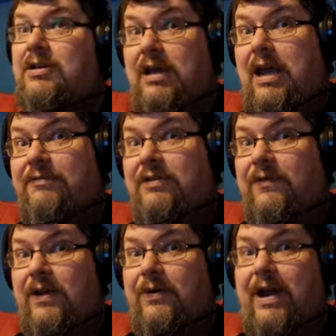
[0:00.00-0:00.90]
you have to
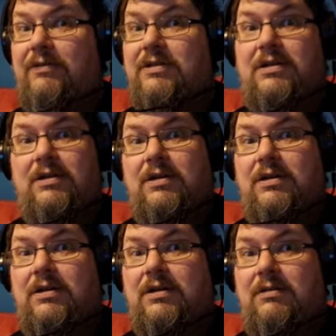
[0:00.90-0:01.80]
figure out
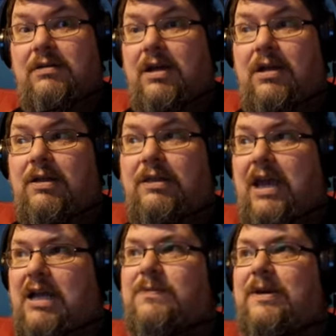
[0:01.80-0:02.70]
uh,
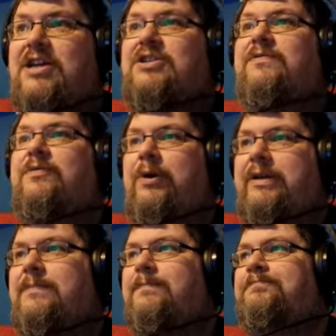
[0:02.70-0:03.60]
the explanation for
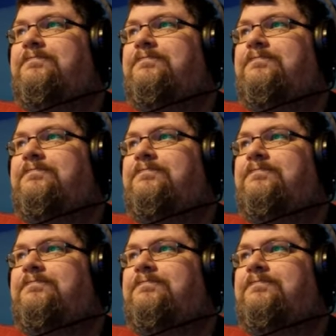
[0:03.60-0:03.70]
it